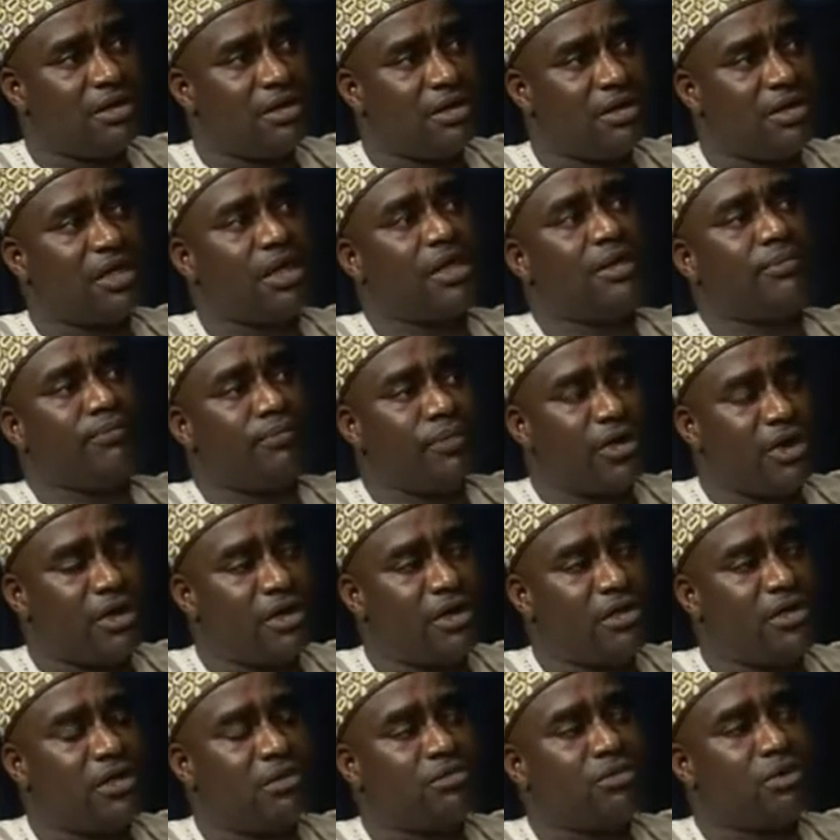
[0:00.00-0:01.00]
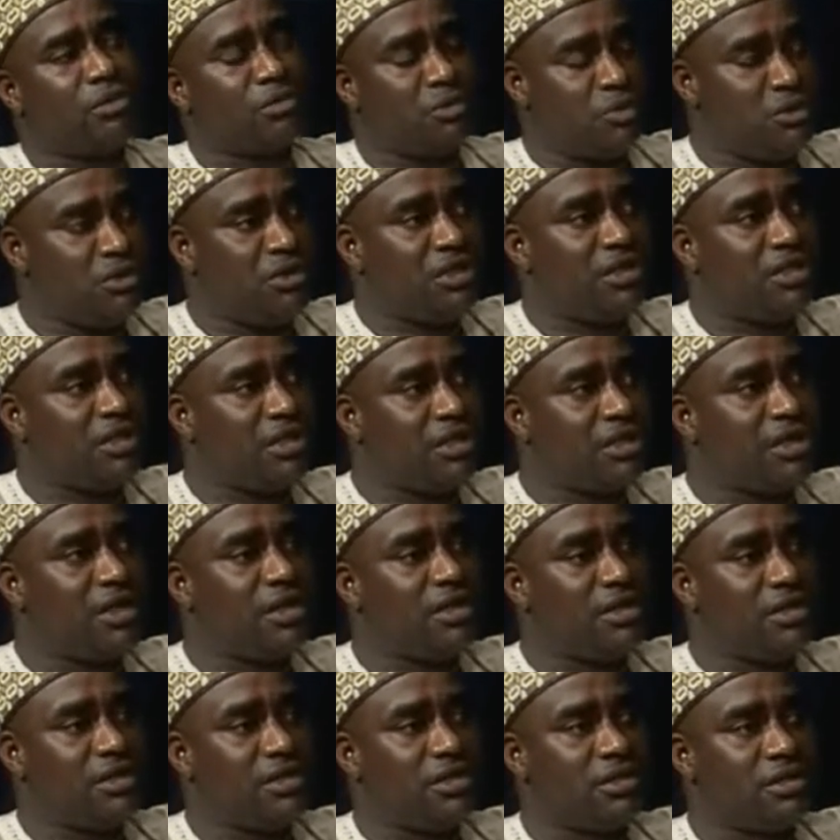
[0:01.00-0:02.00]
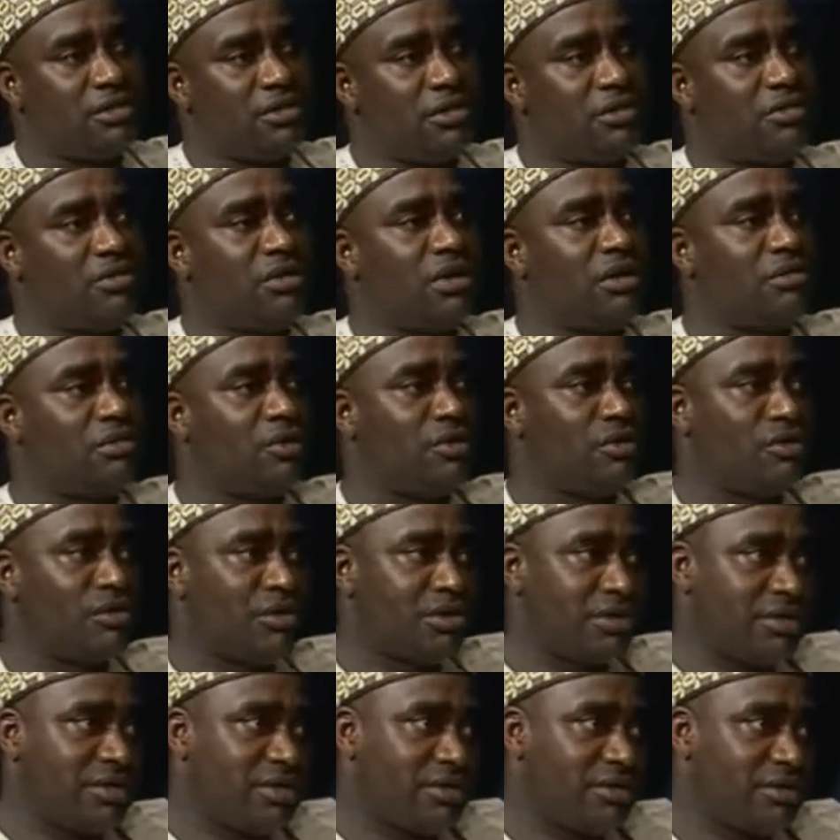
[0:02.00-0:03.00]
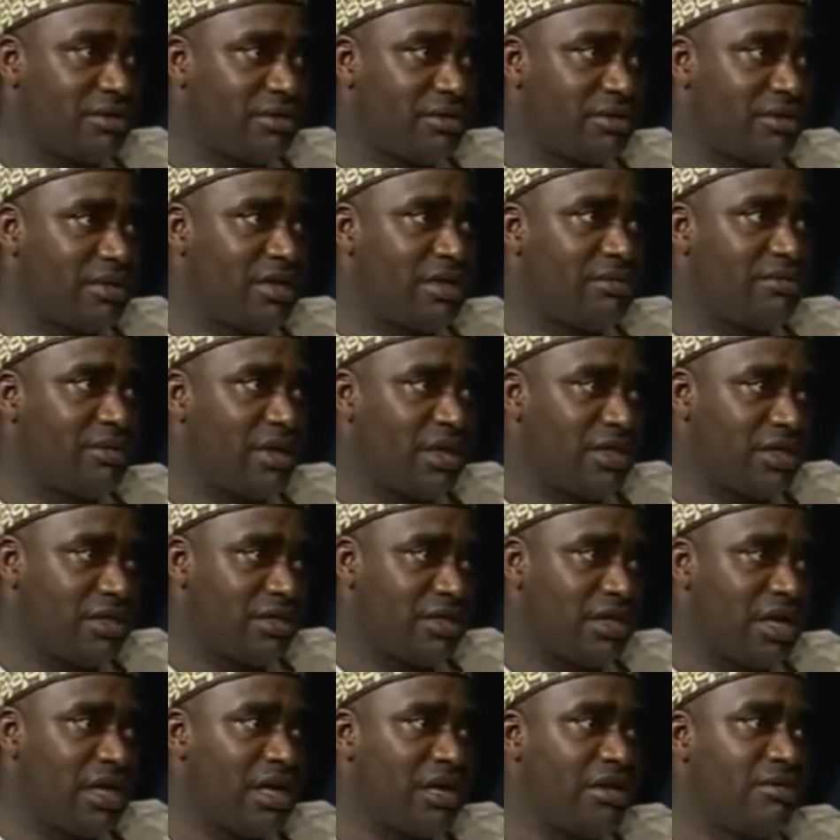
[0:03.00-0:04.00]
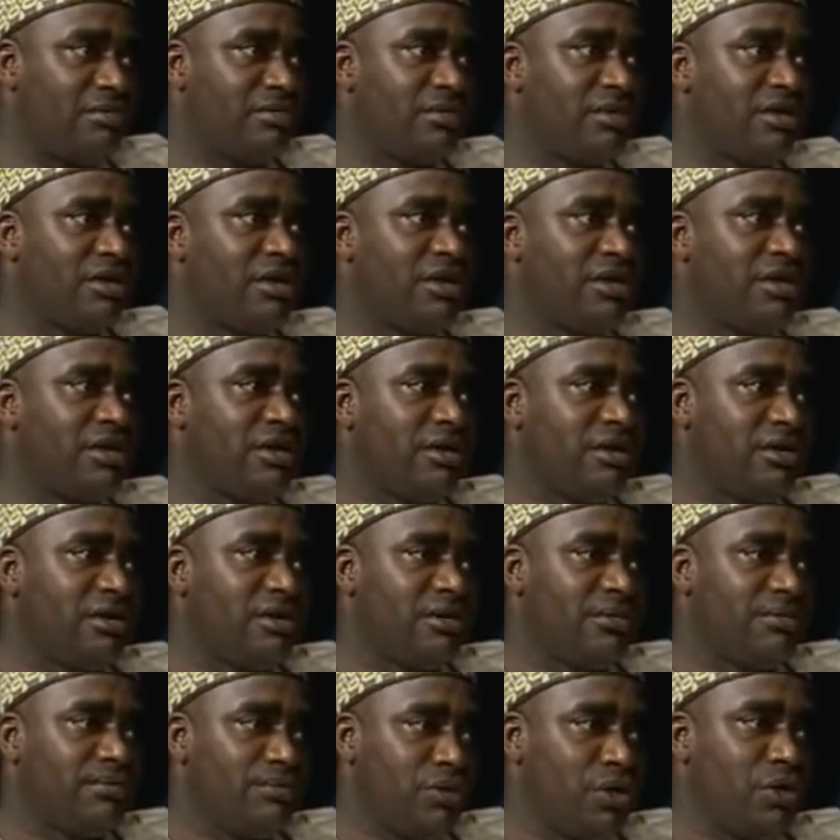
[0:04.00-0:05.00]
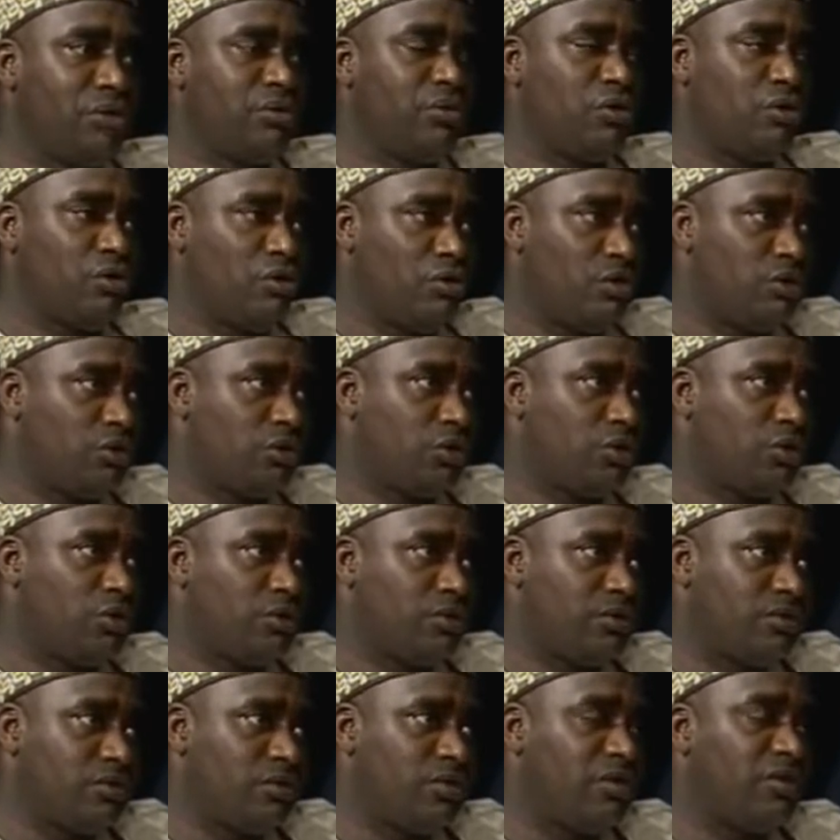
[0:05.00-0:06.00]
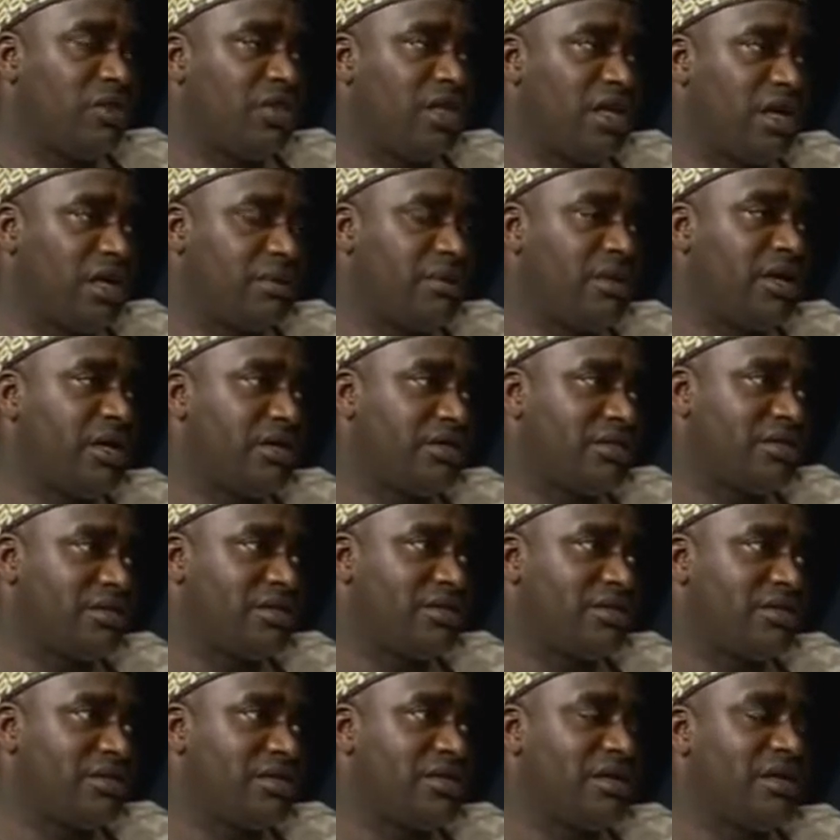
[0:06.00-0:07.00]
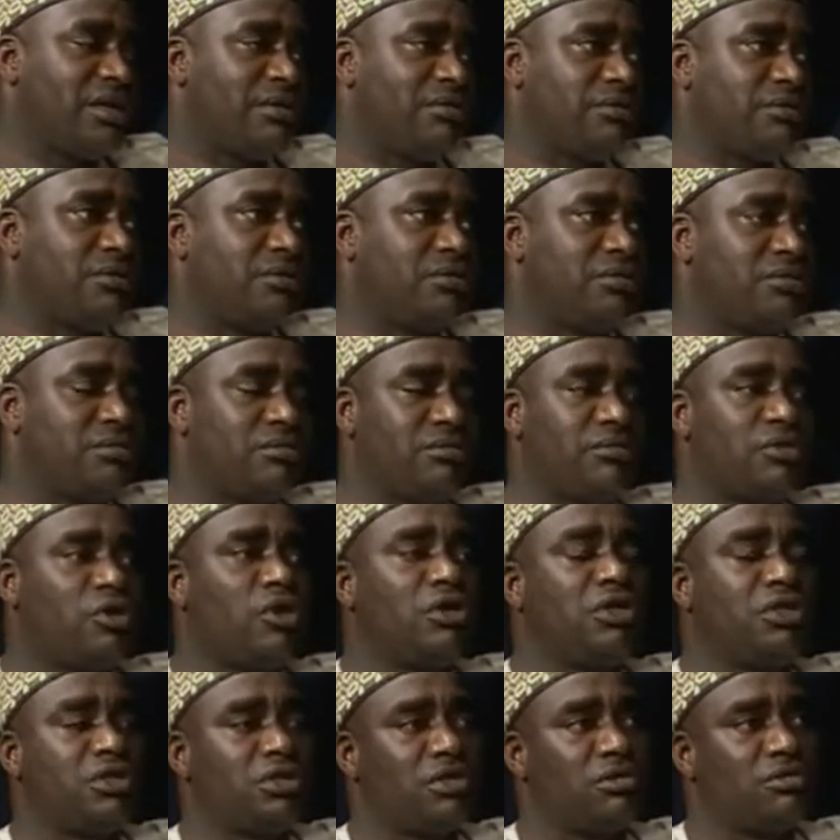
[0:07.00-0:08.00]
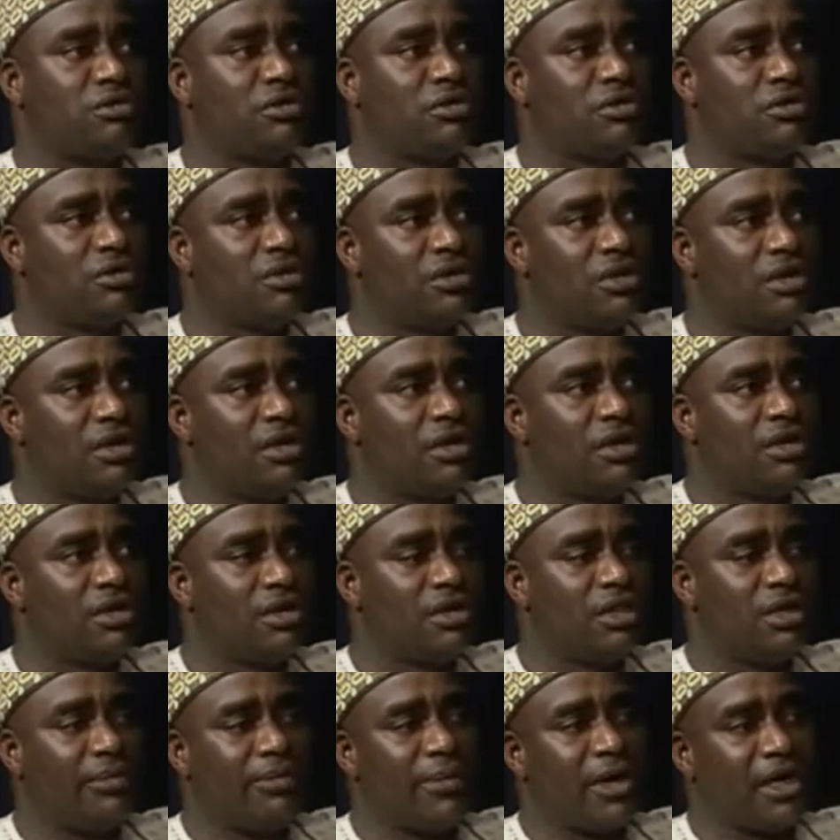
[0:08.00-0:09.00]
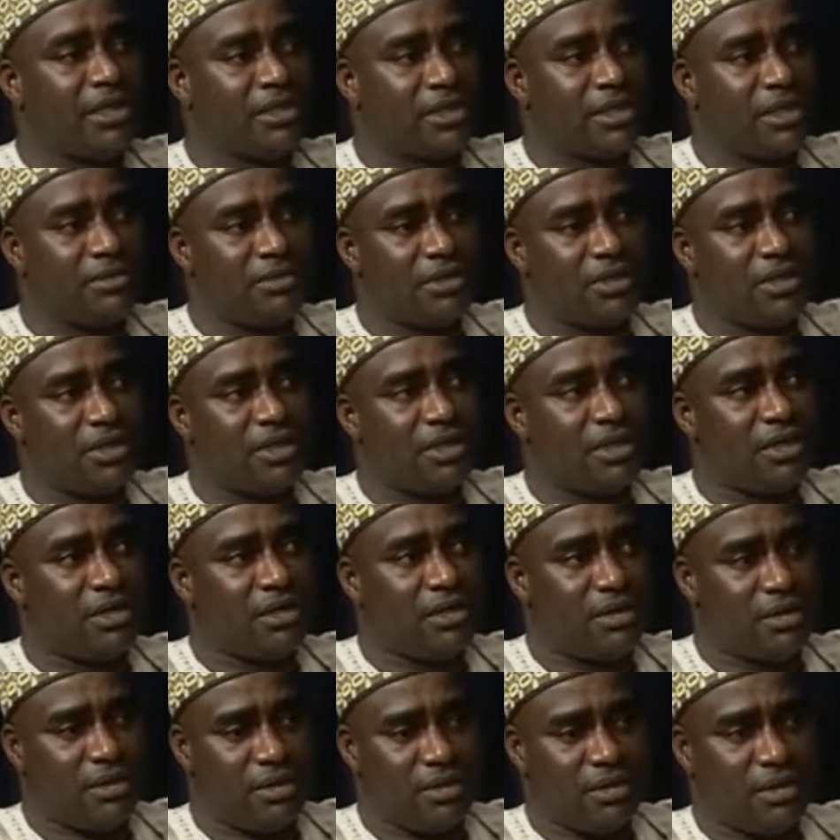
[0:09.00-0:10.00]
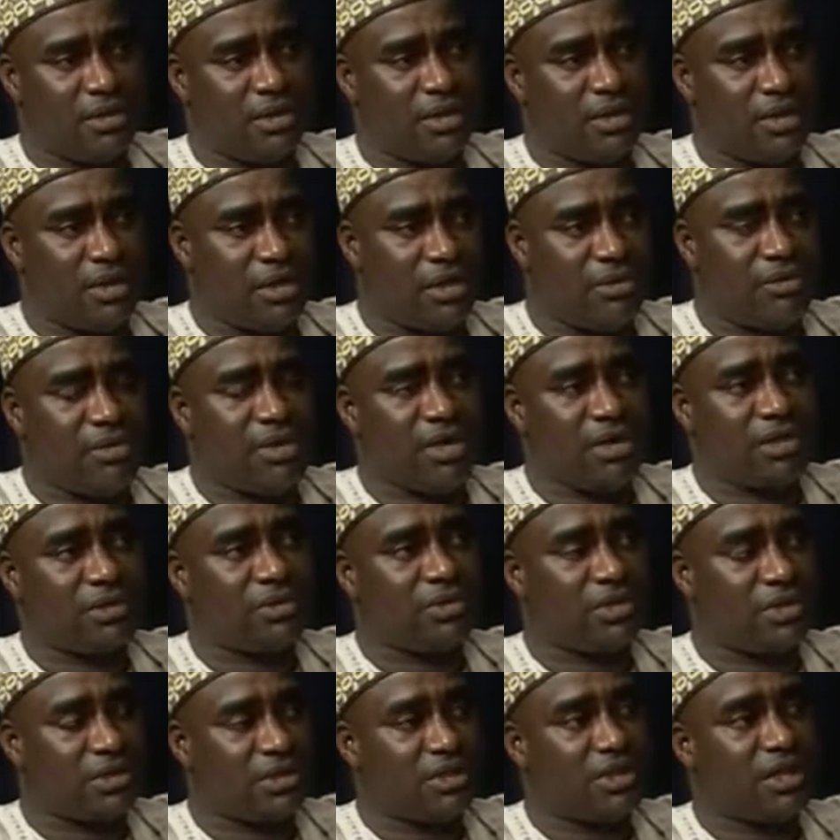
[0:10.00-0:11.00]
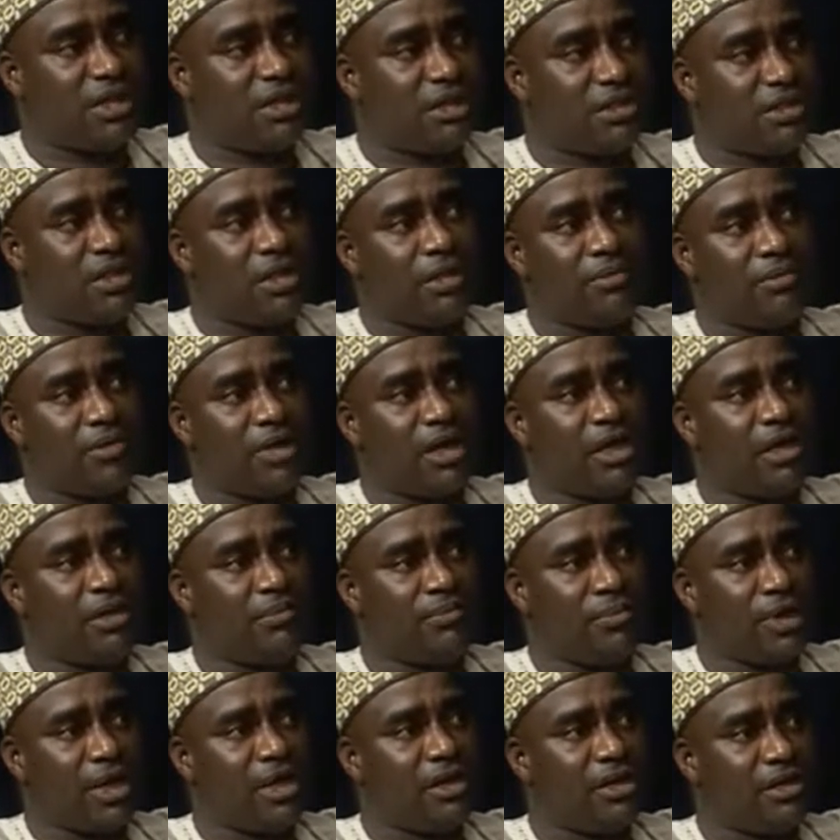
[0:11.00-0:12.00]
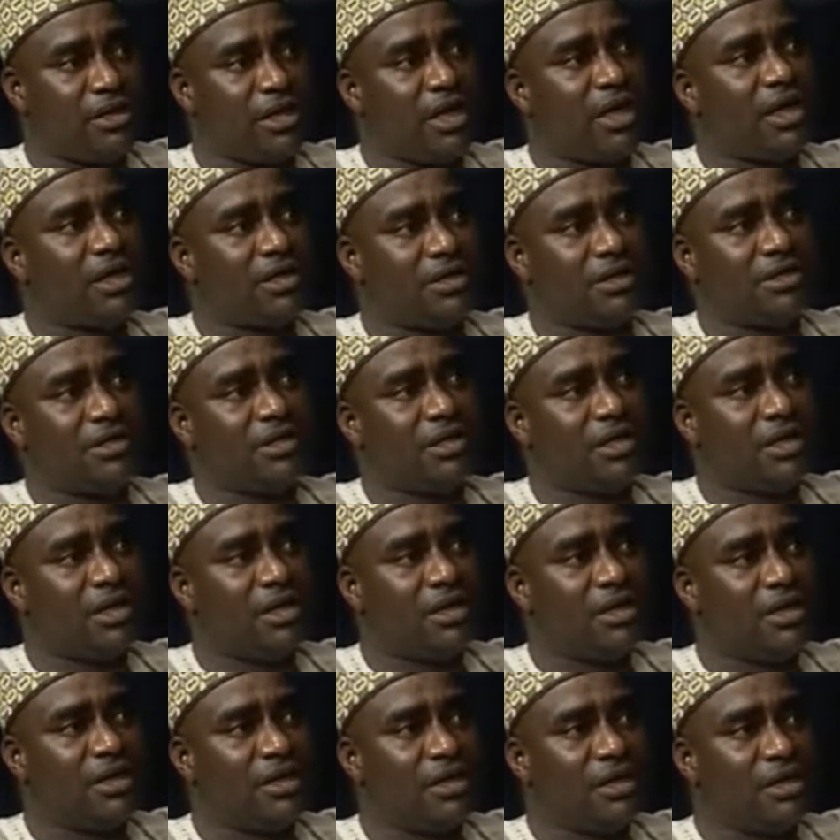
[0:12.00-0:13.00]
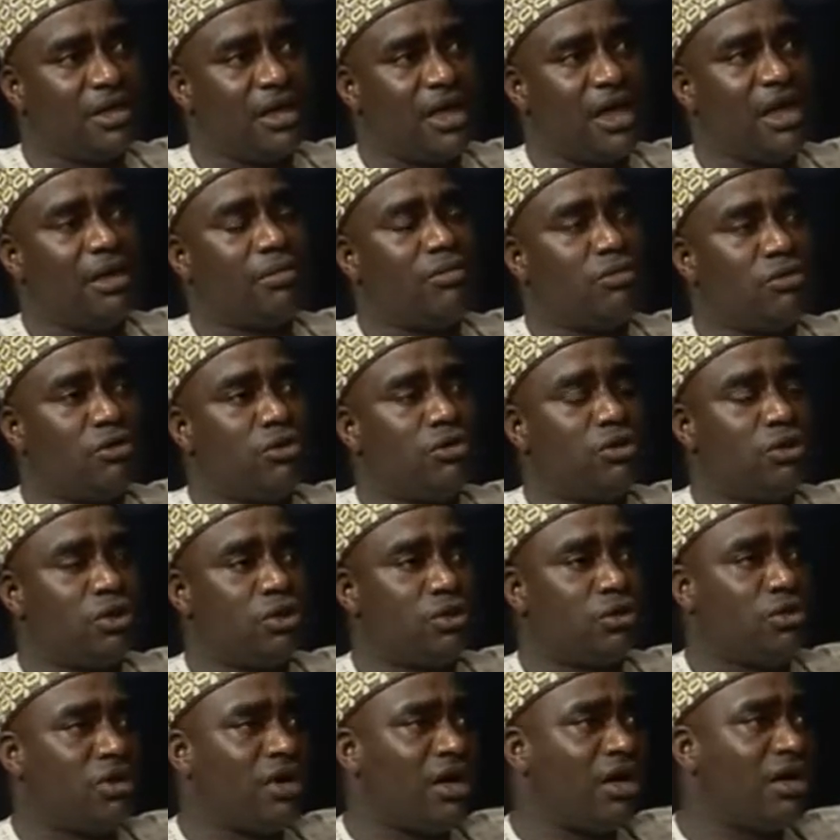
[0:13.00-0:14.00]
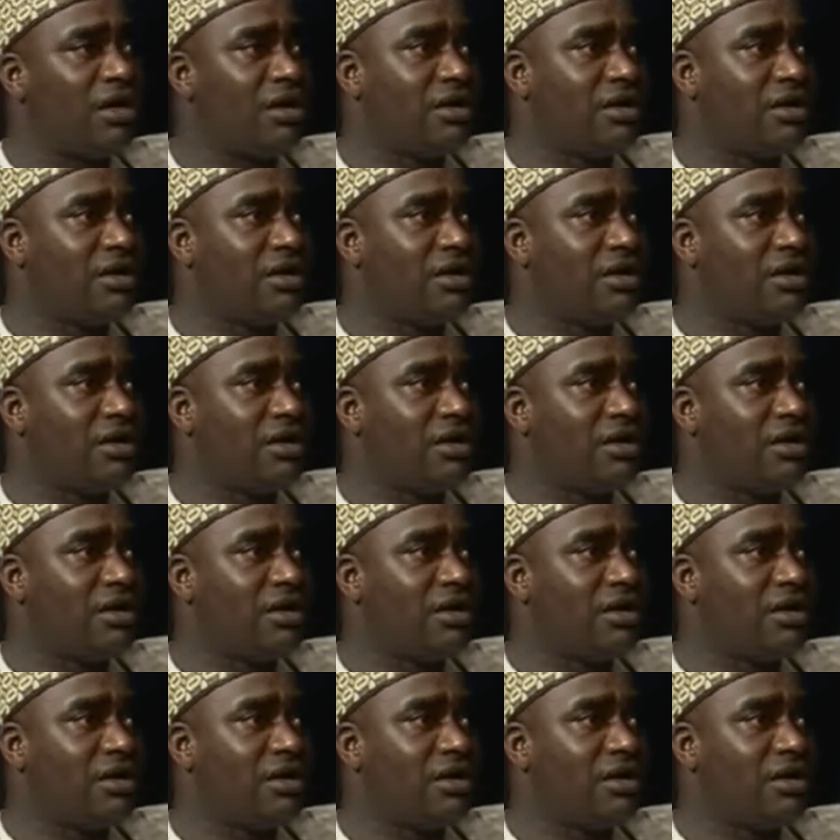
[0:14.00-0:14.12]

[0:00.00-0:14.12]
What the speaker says: the imperative of doing that. And this is what we have always said, that by the time people also on their part, they have to contribute. The perception in the past was that if I pay tax, I'm not sure